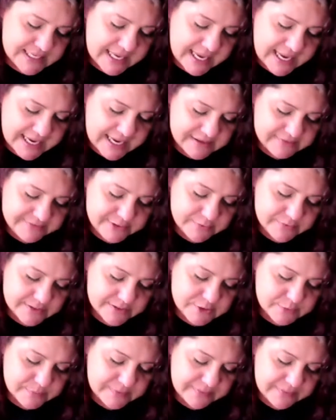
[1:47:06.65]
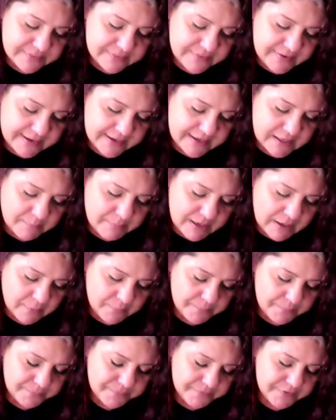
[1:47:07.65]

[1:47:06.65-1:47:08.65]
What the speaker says: ahead of you that you've been thinking about.